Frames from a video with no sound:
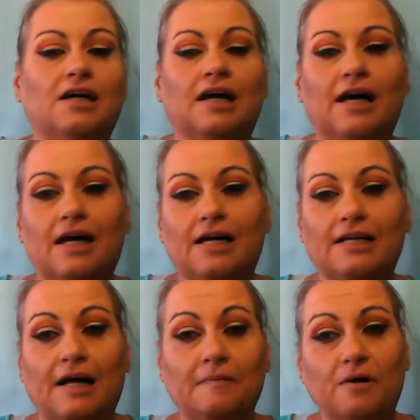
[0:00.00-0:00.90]

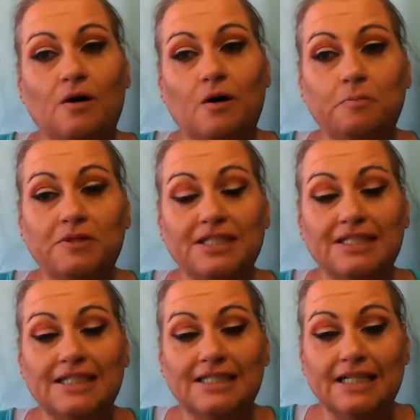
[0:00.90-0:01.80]
and I'm going to hope this
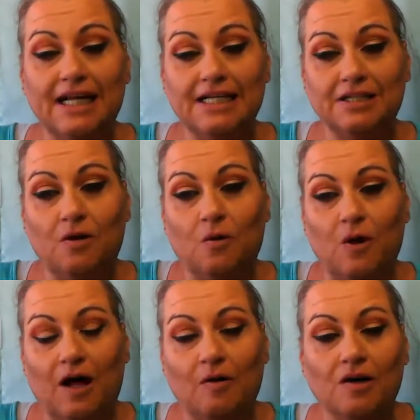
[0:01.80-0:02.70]
doesn't last a whole
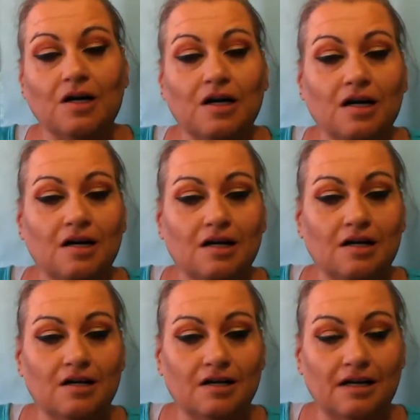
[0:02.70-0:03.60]
hour
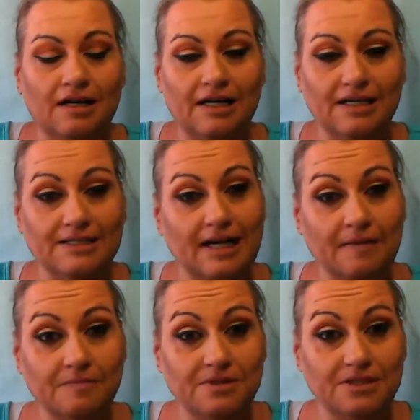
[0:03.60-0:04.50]
because
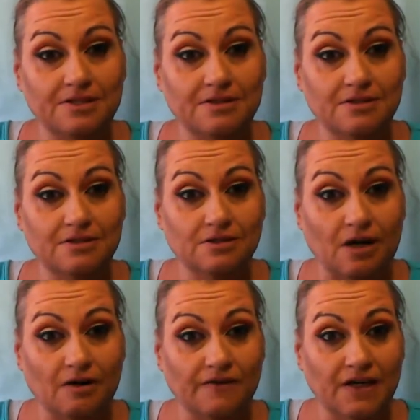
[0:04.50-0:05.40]
I'm
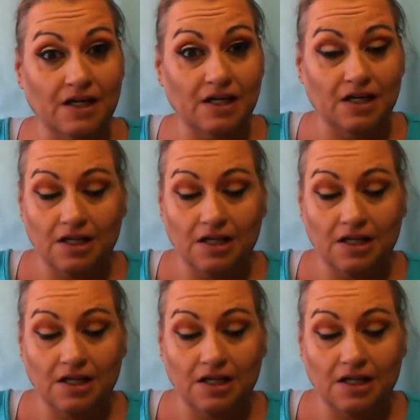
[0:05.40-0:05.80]
starving.